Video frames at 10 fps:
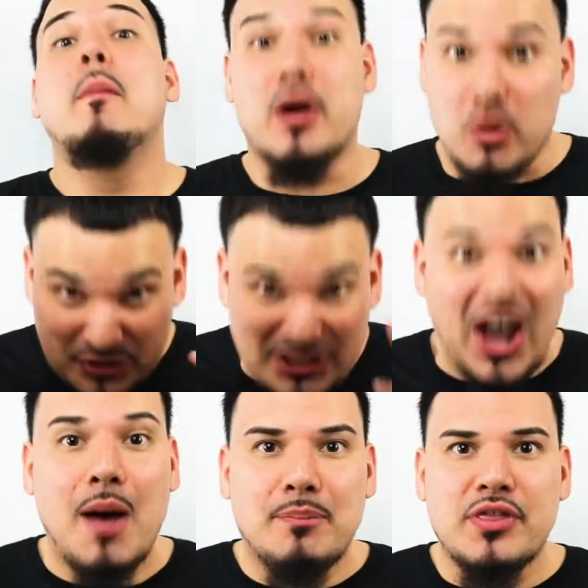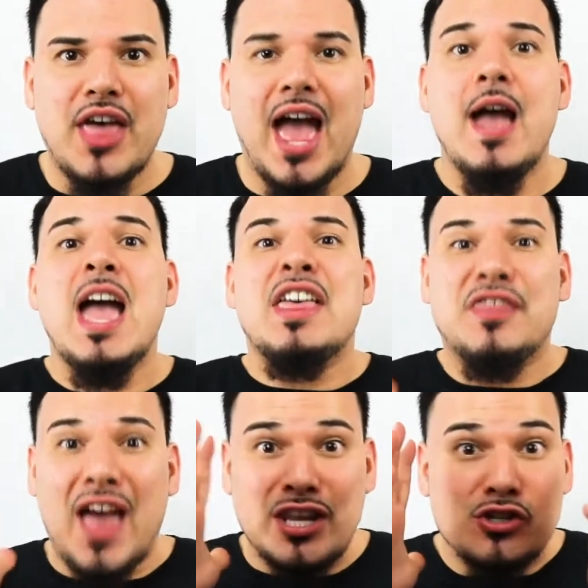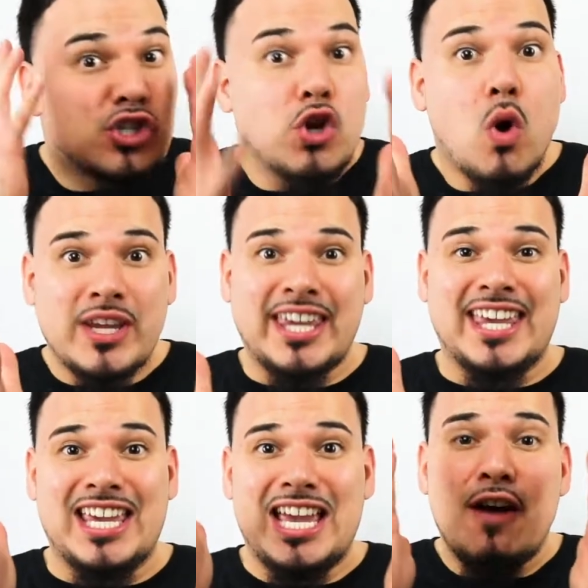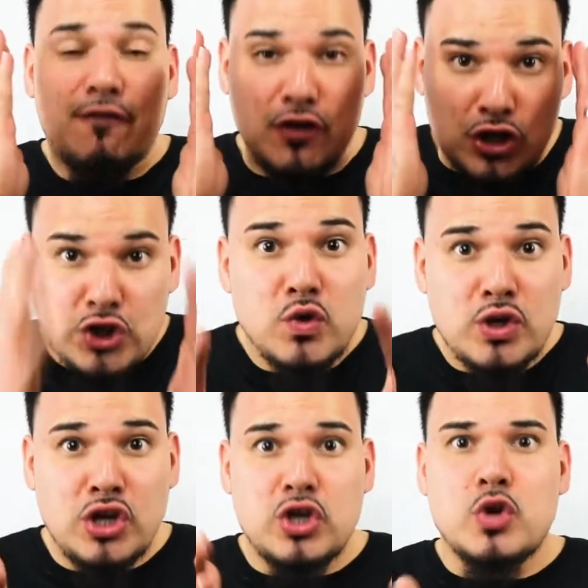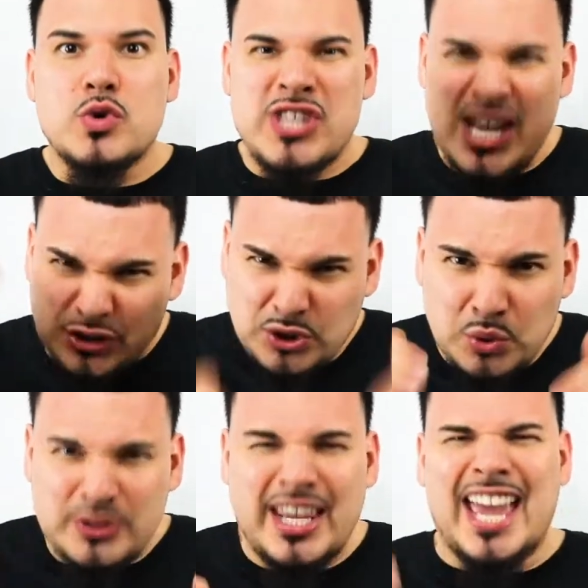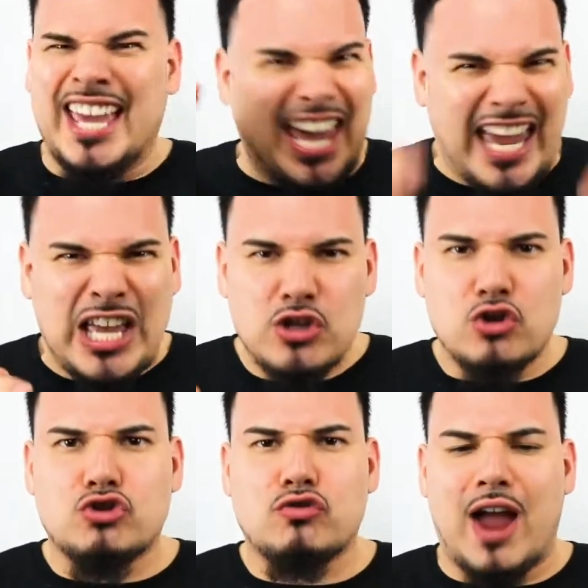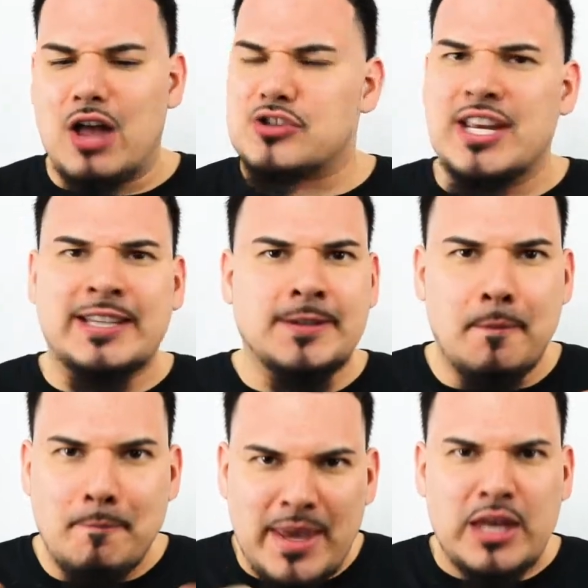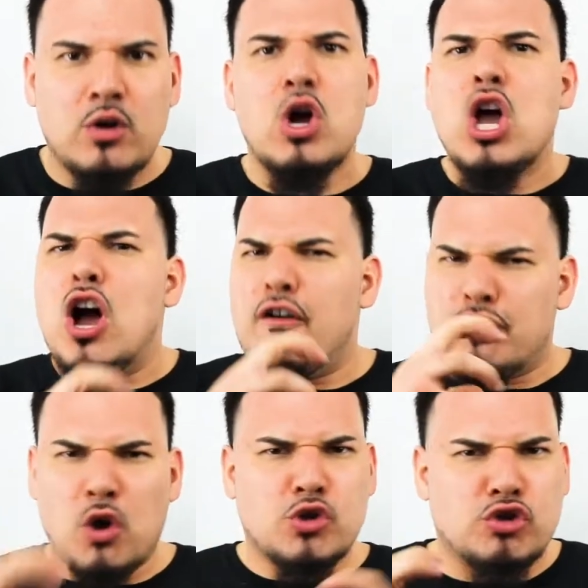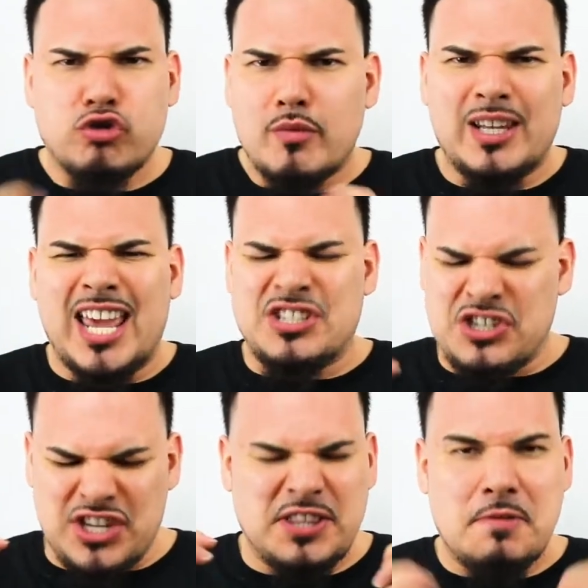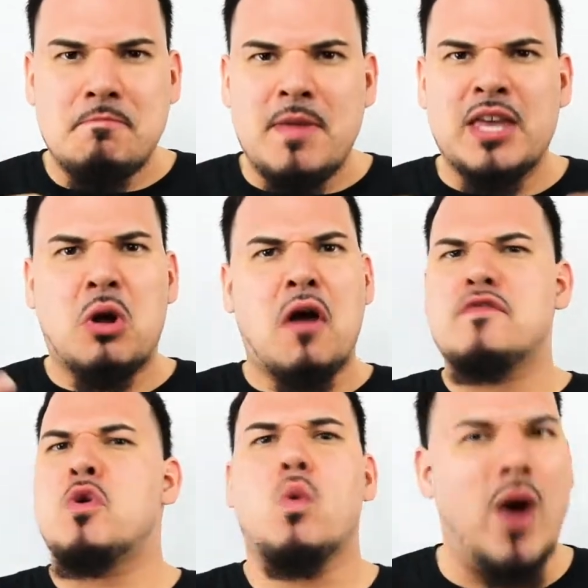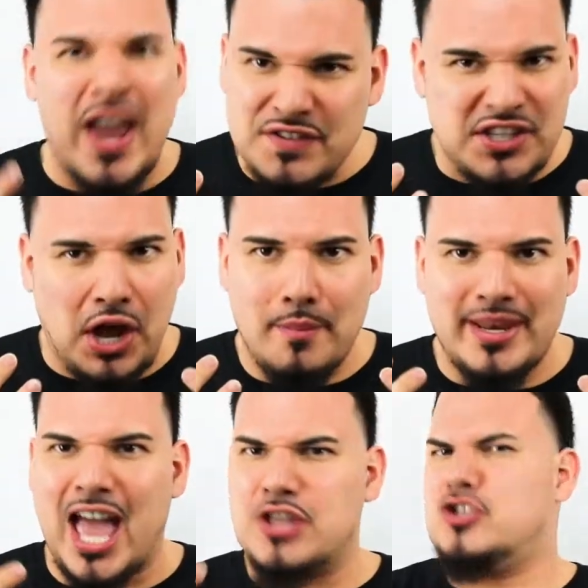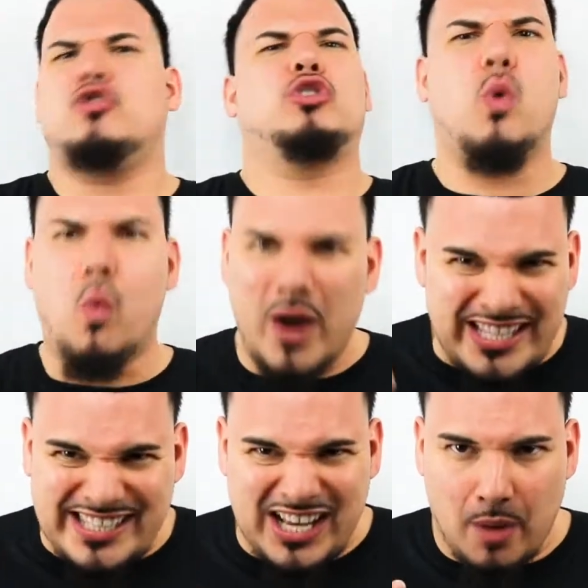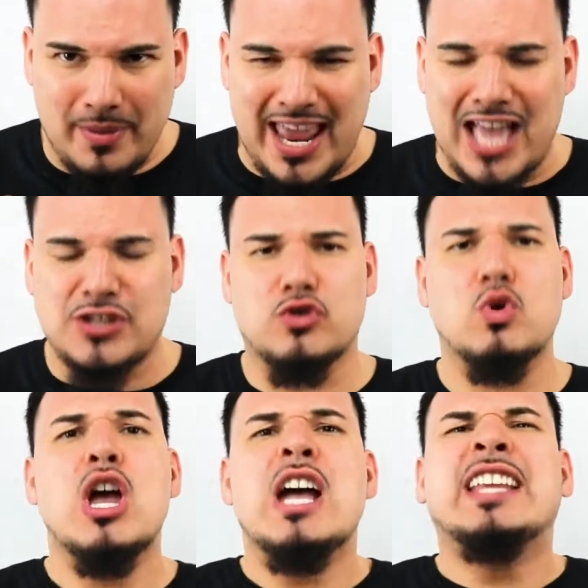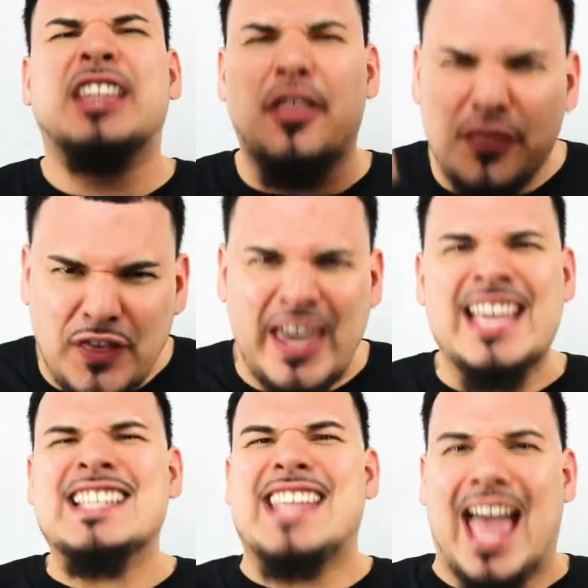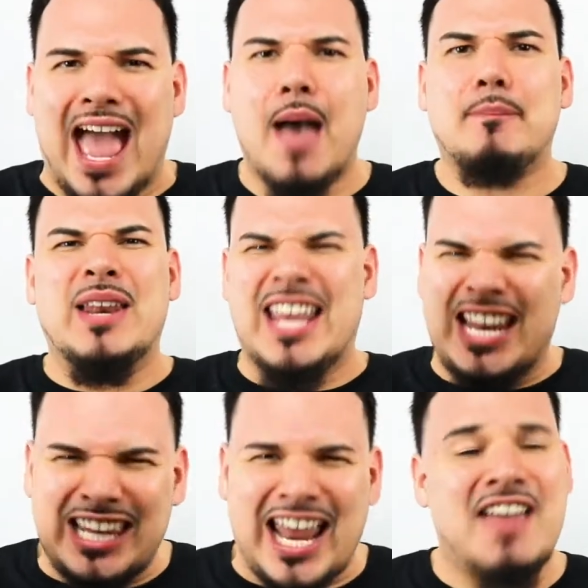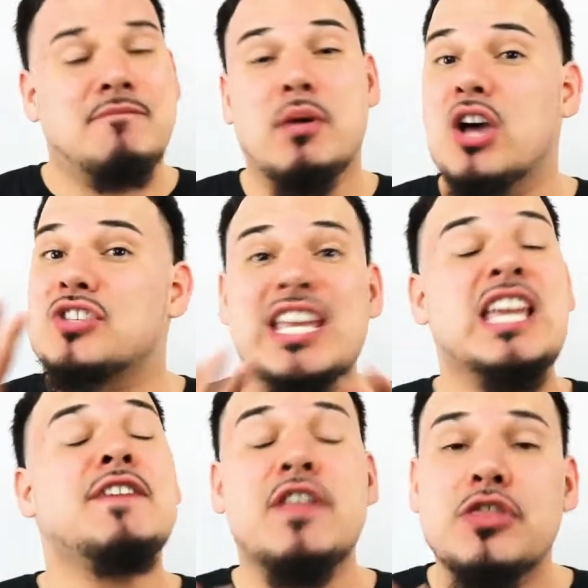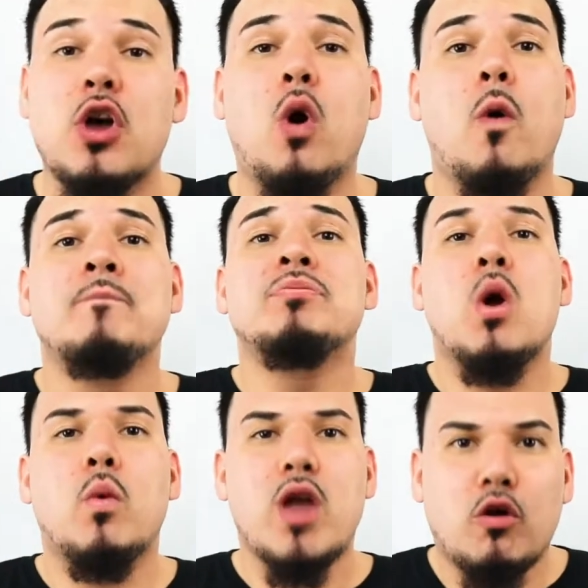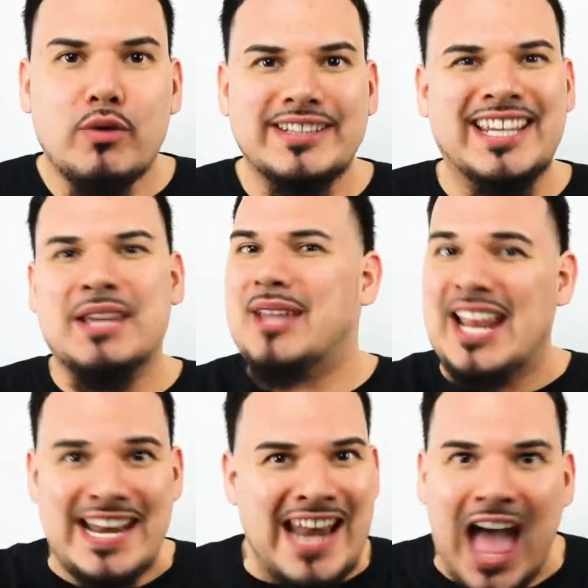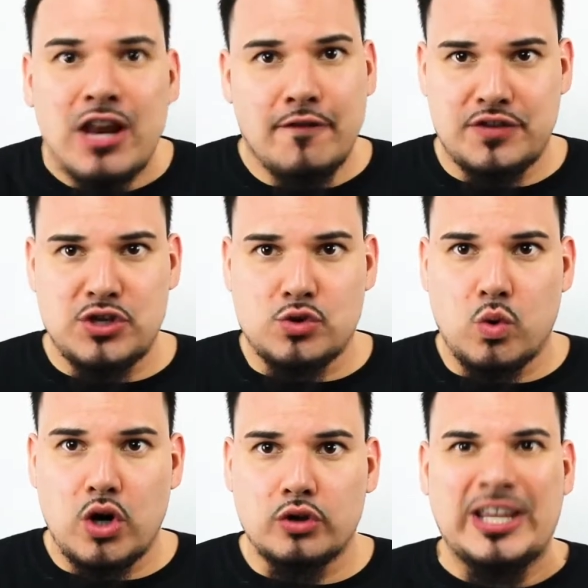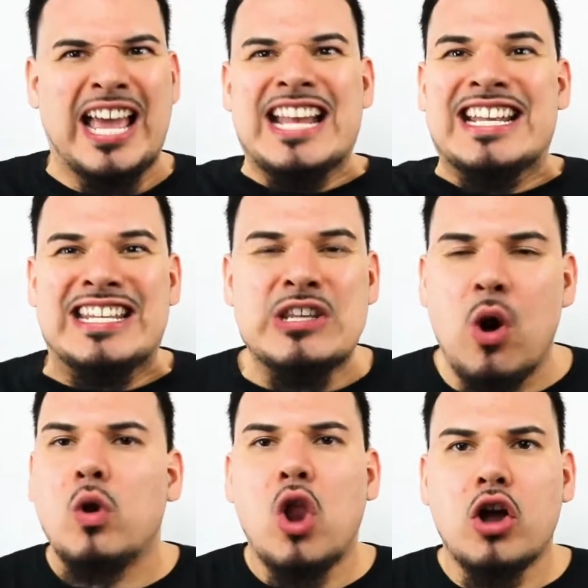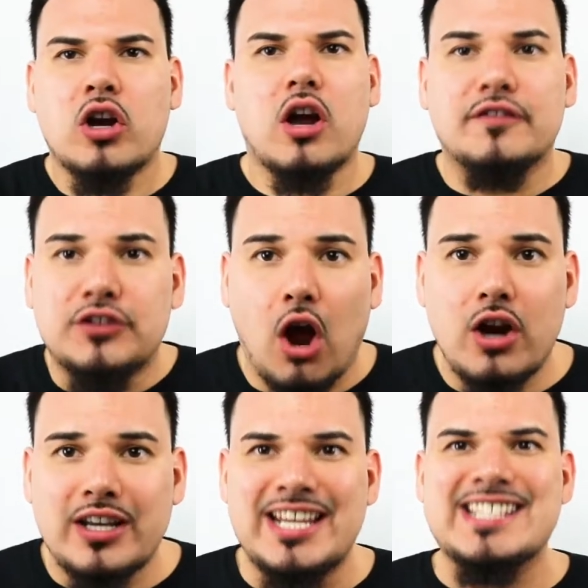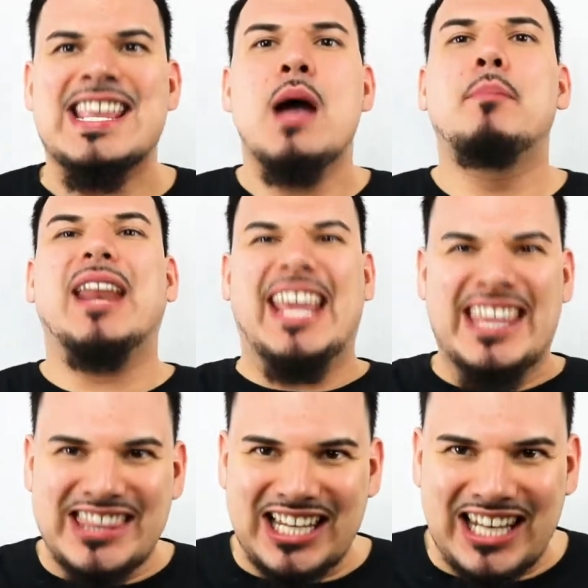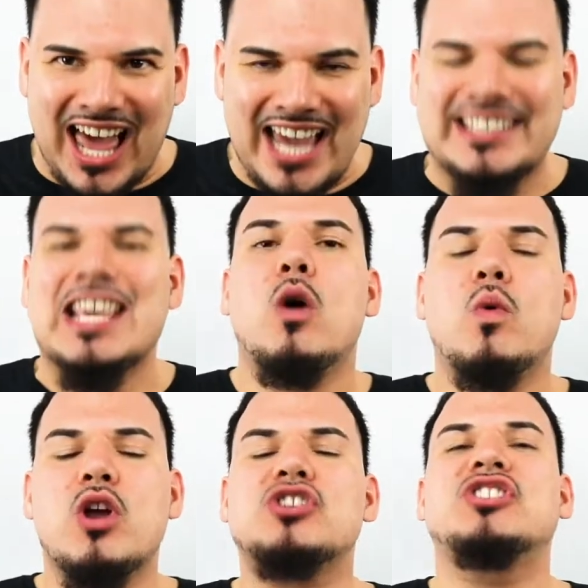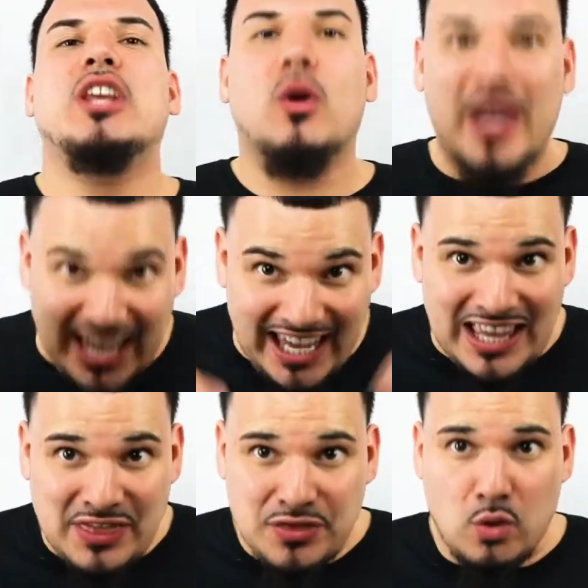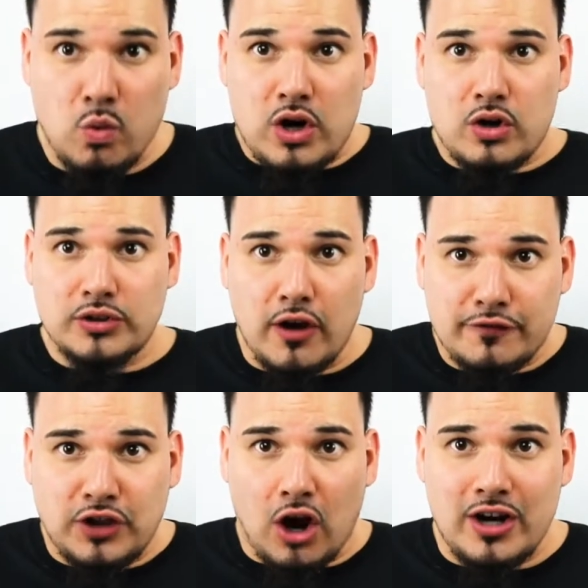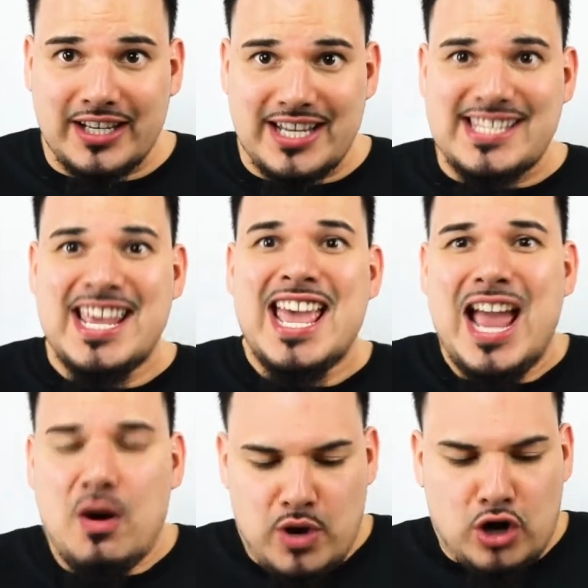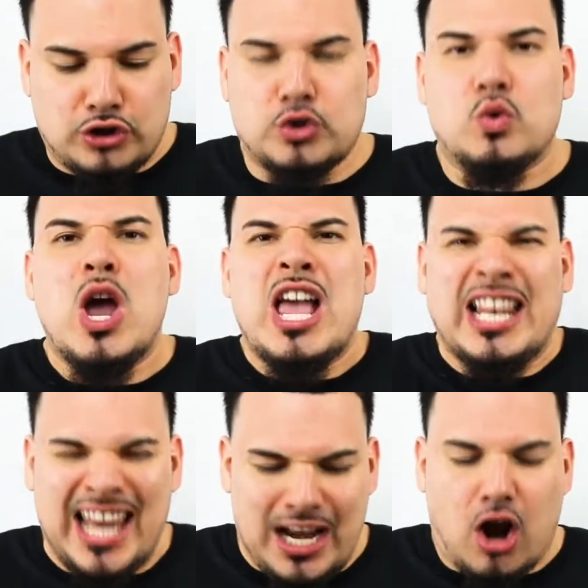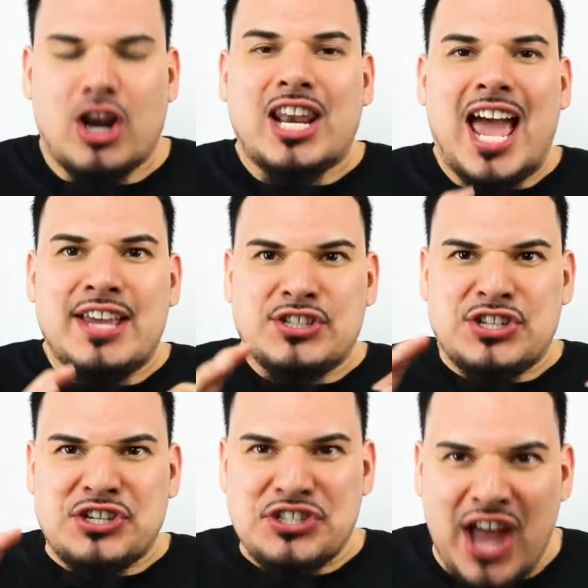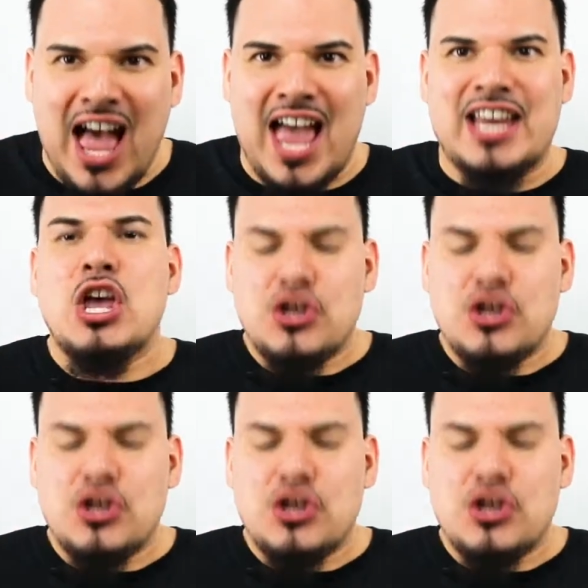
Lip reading: But on top of that, that is your key for you to use today in your trials, in the middle of those tribulations, in the middle of the waves coming at you, the winds coming at you, the things that happen in life. Because even though we are redeemed and not of this world, no longer of darkness, but in the light, we are are still in the world of darkness, and we are to let our light shine.